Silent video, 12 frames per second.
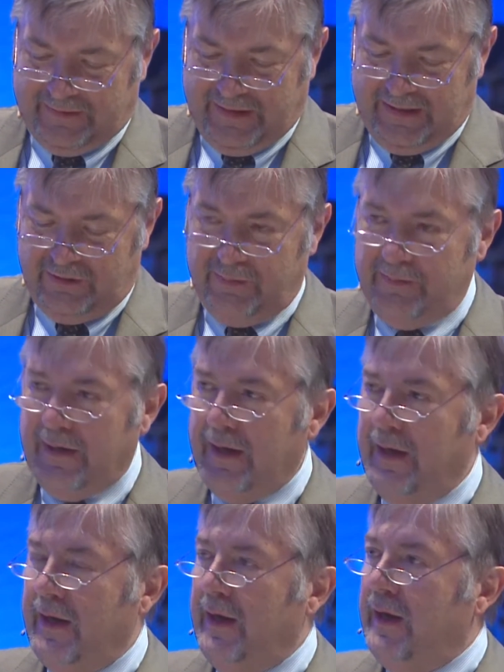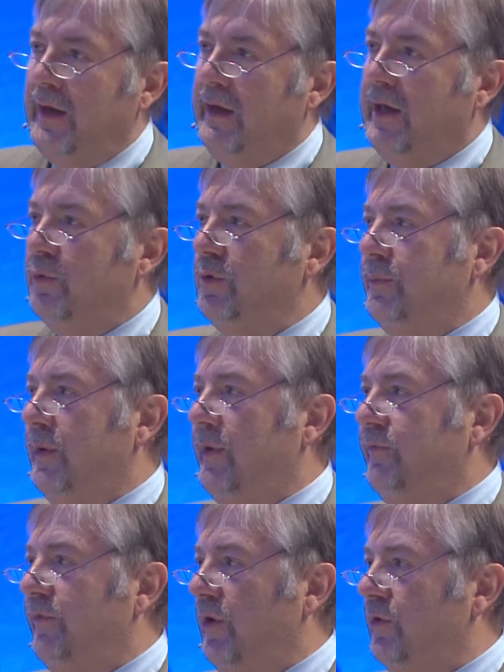Kingdom. He would be
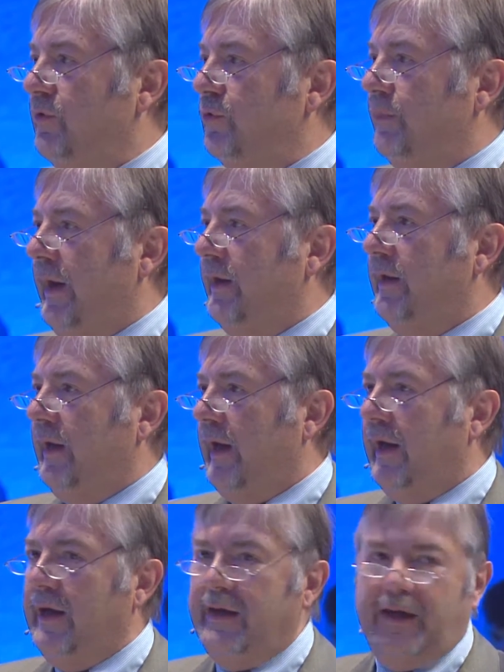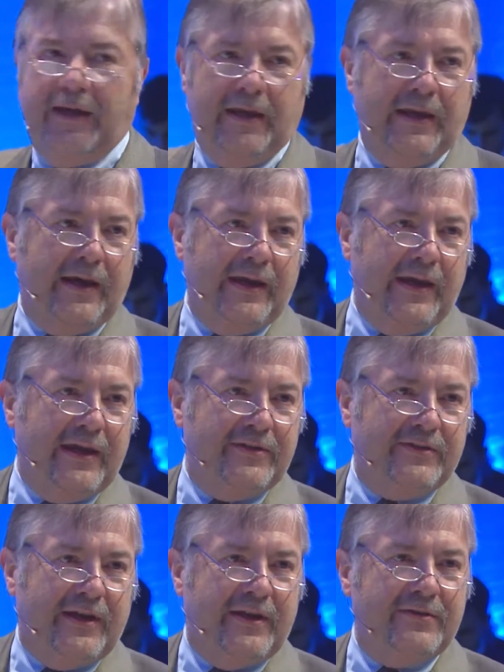referred to by the
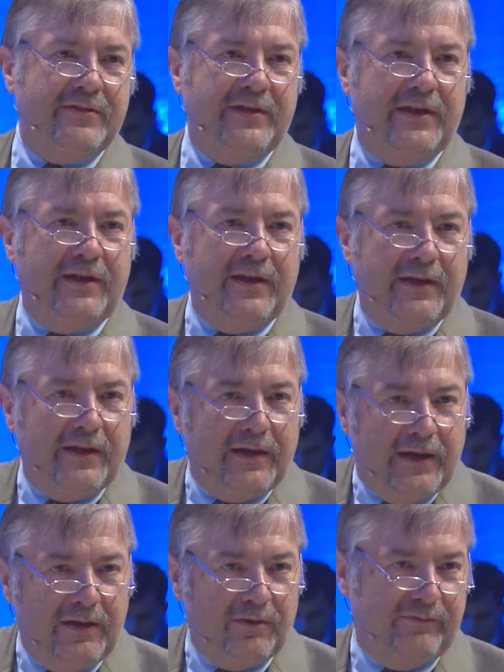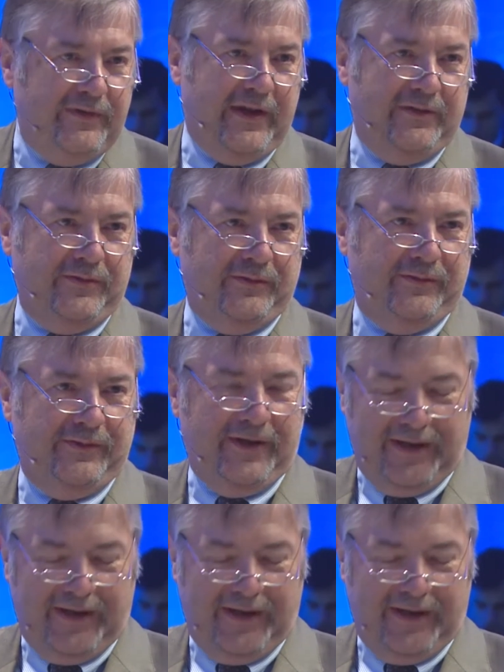IAIS as the innovator.